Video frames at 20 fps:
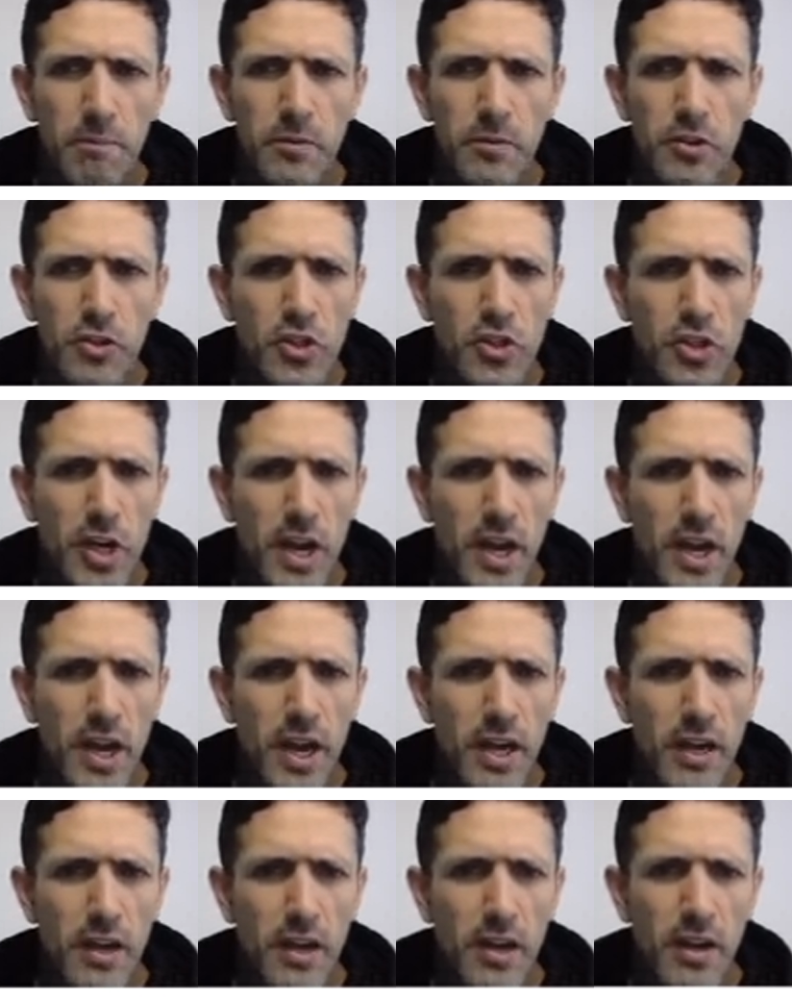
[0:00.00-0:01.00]

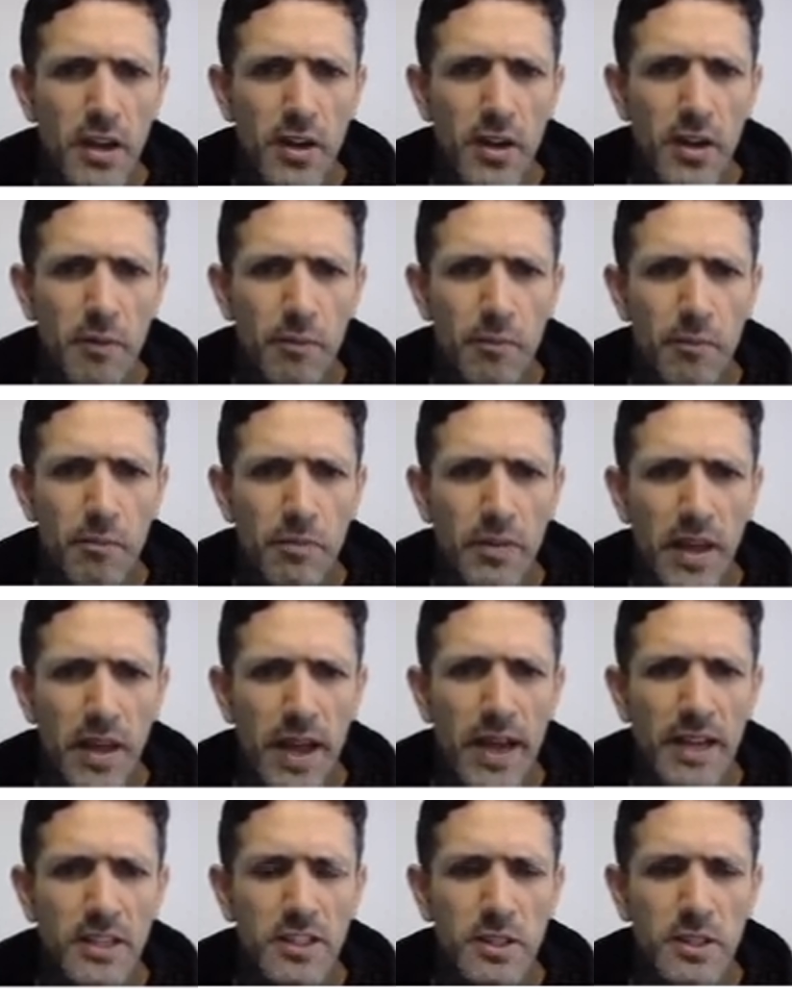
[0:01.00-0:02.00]
j
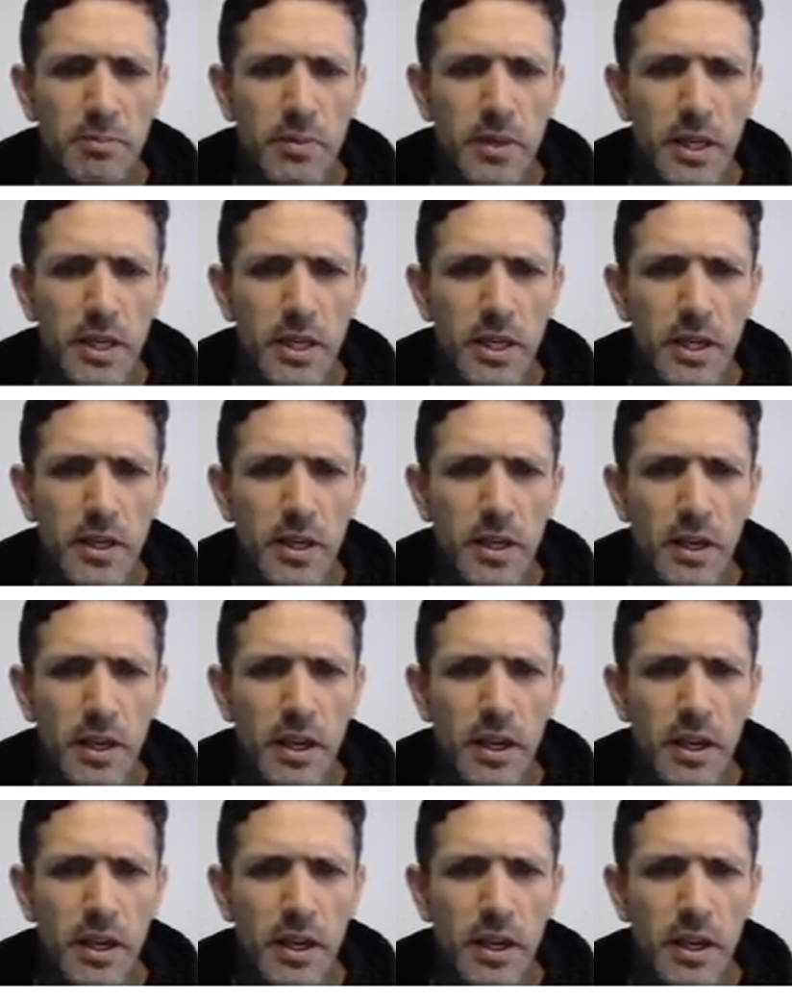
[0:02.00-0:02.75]
has to be